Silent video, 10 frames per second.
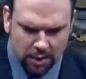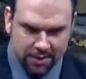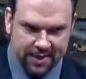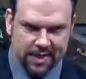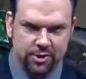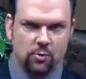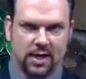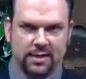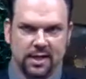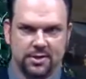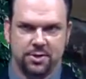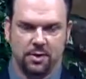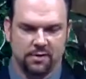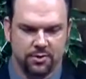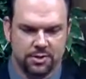the thing I do want to get to
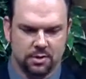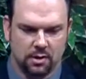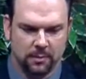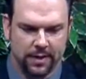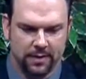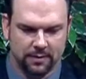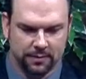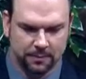here for just a little bit